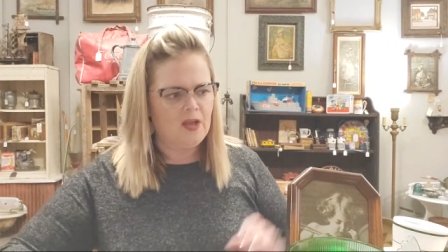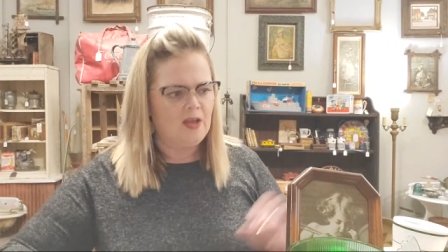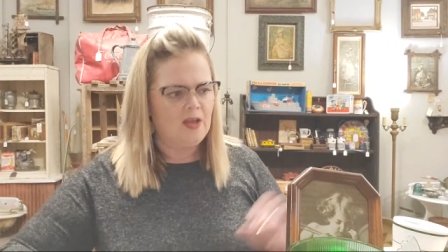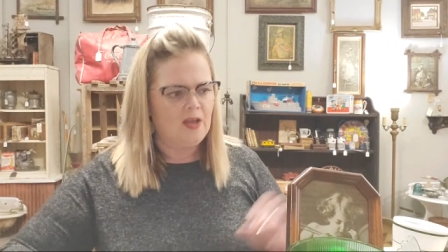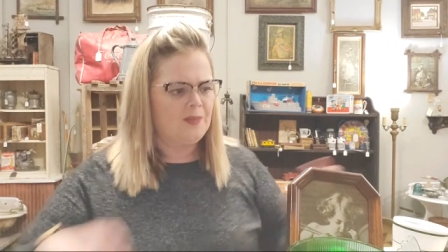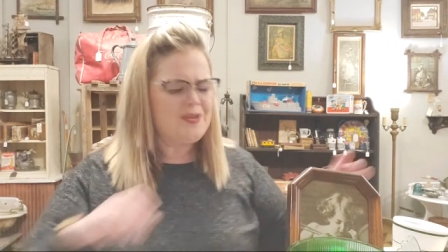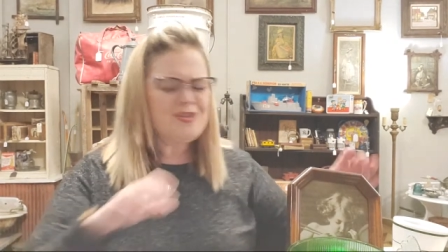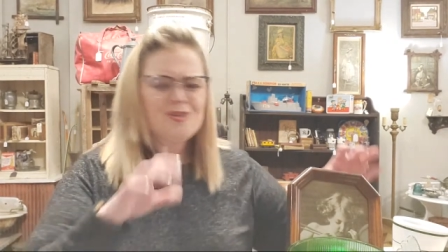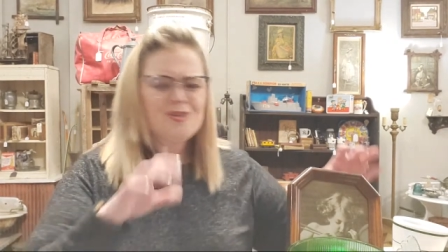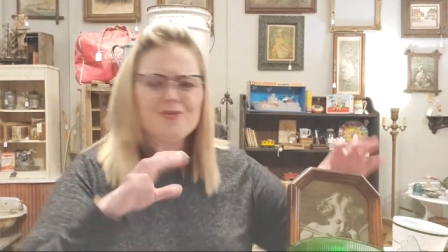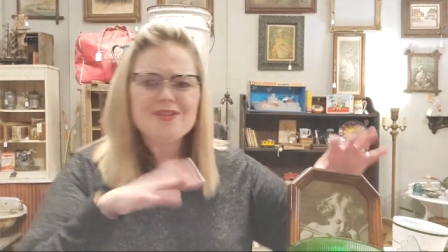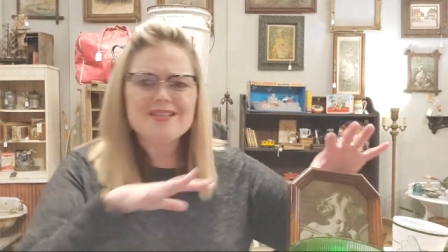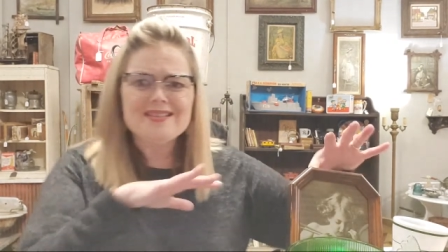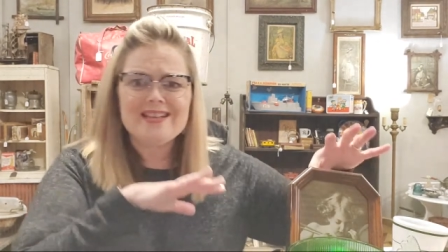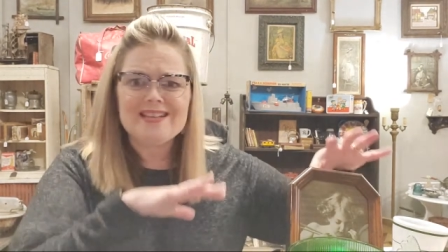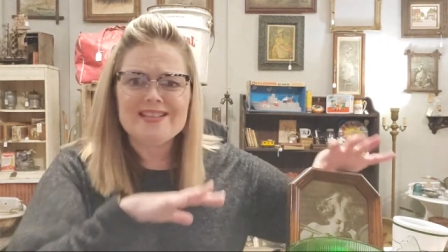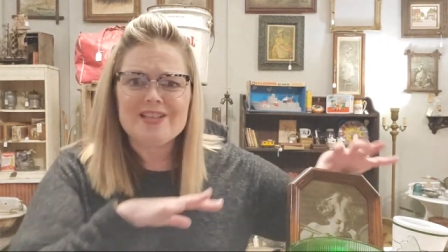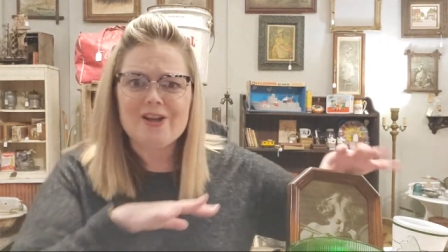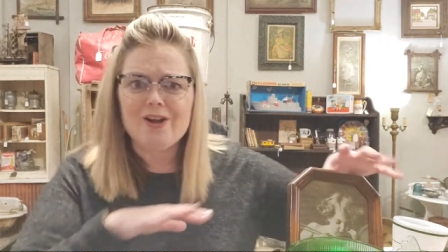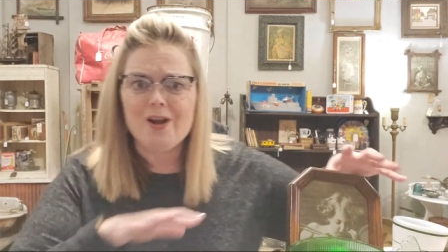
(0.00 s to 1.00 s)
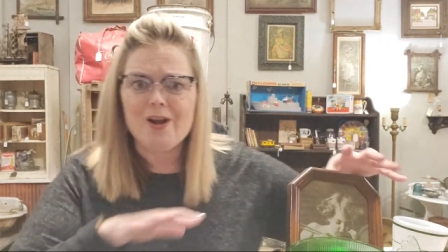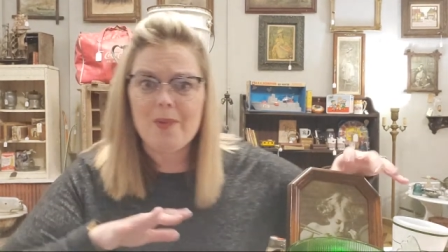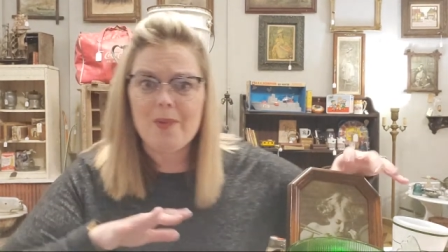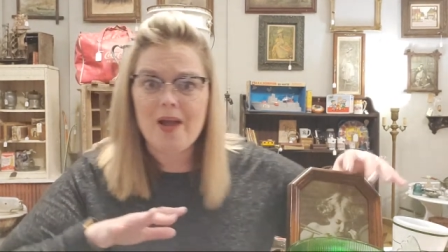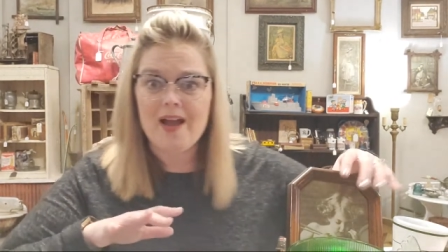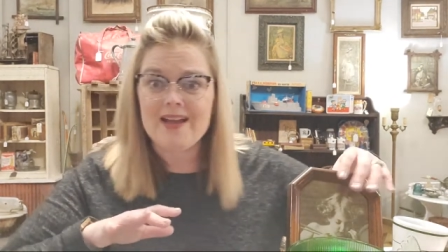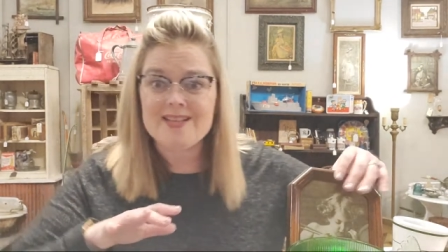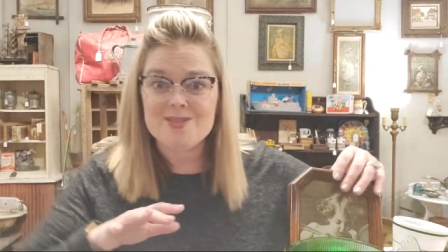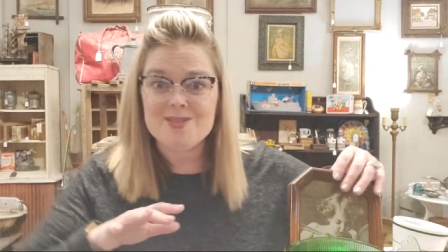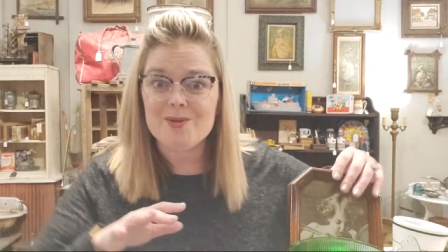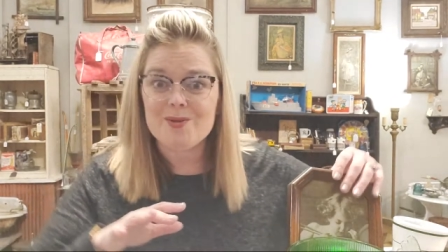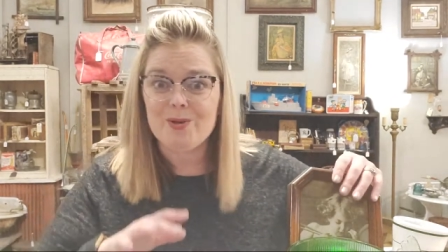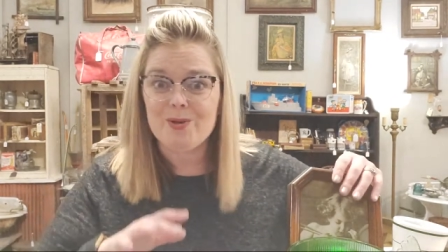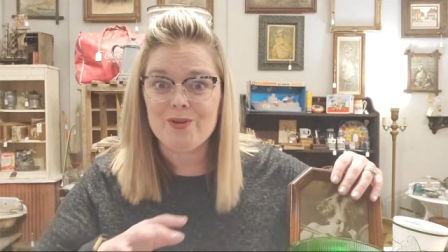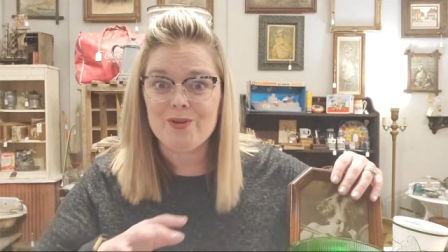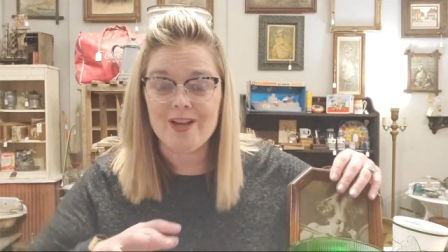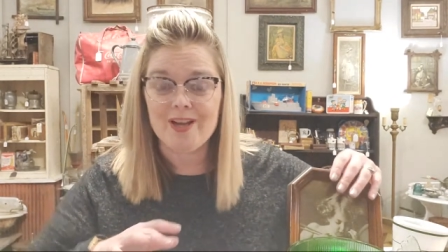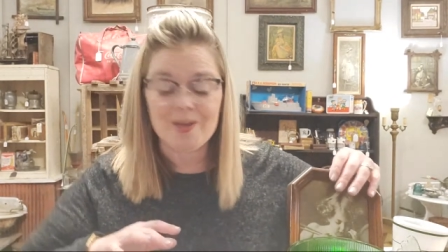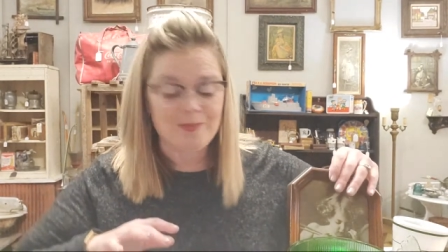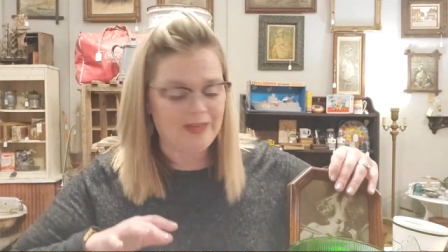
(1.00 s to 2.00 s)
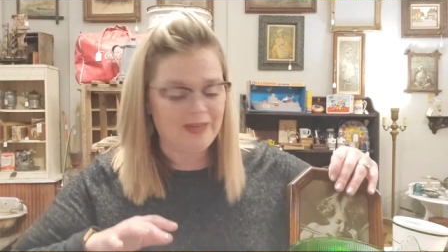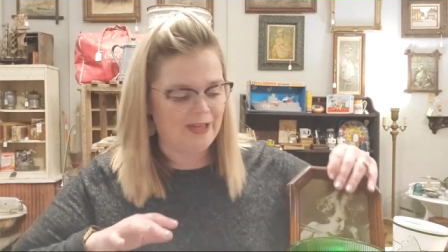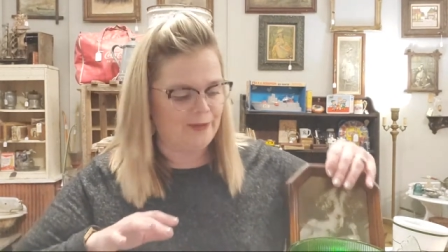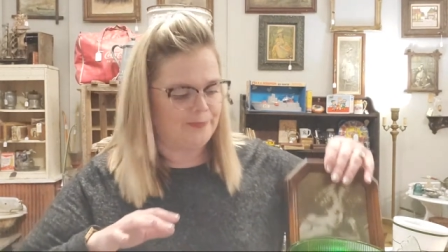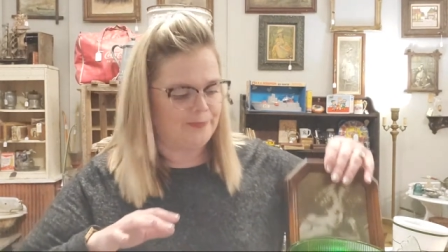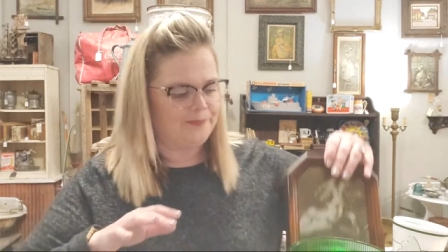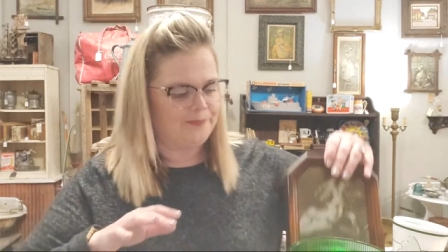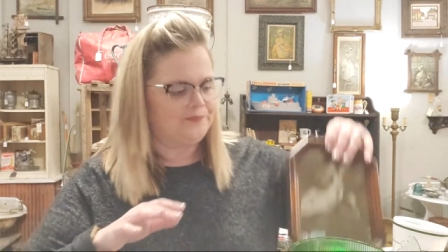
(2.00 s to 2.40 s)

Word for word: let me show these things that are up high so I don't knock them down.